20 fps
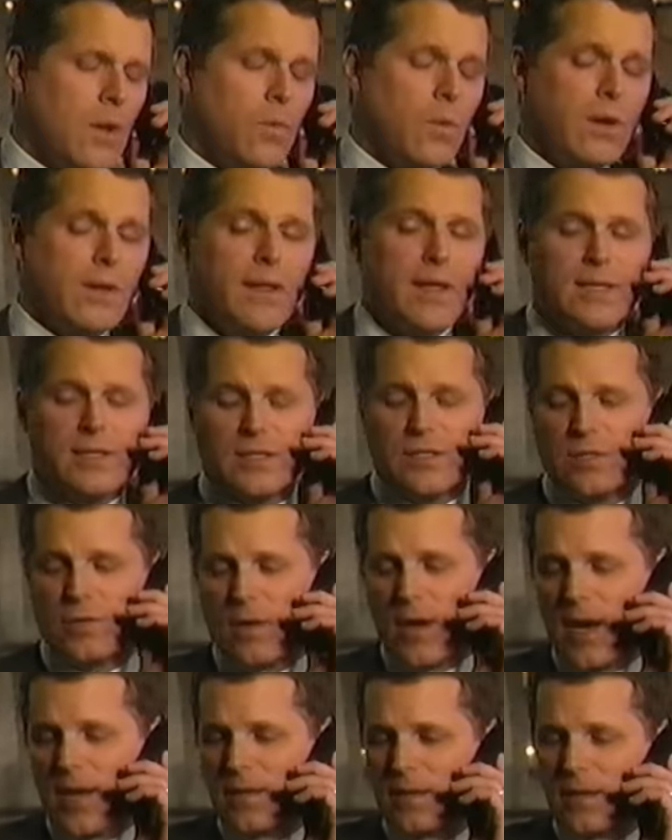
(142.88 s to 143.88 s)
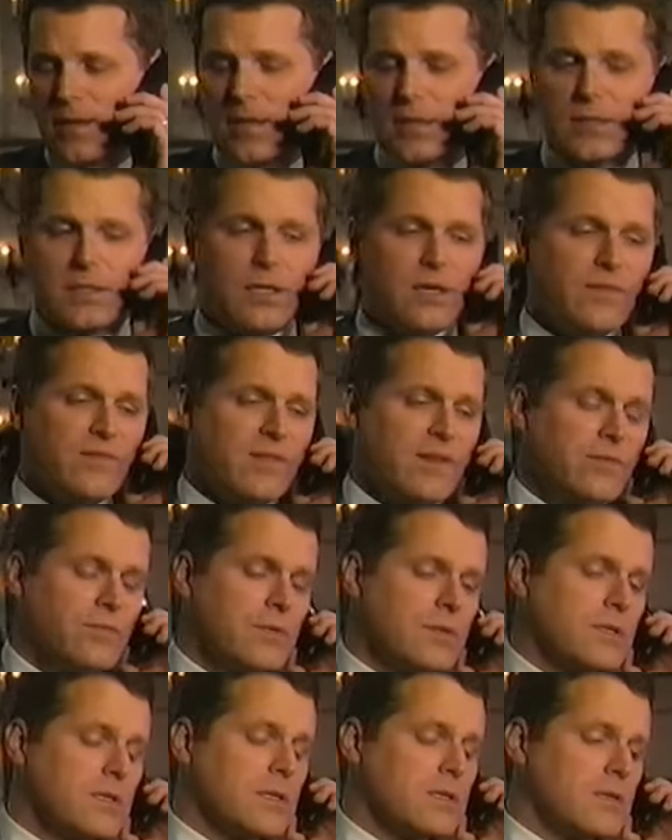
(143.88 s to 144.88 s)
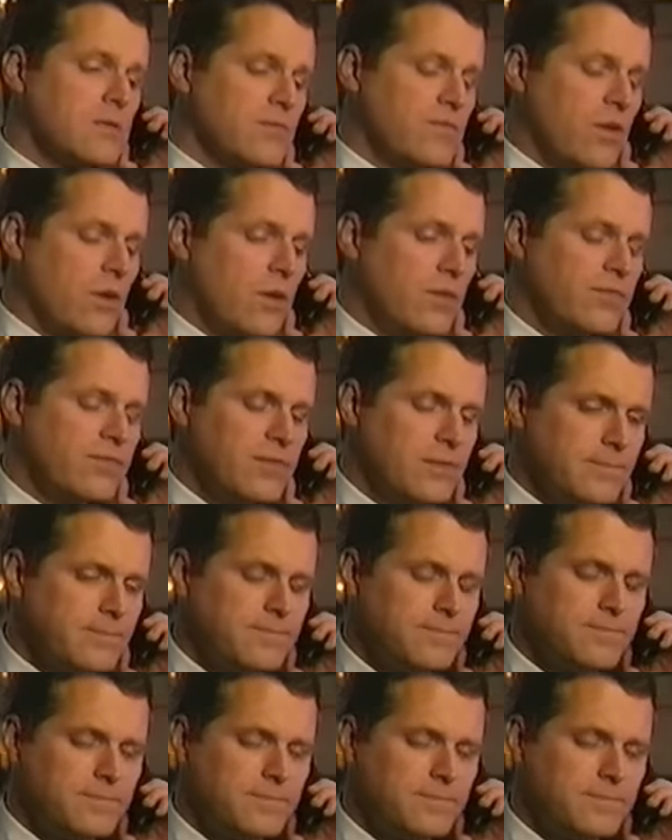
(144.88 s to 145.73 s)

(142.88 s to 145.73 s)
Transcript: Well, that's great that his self-interest is involved.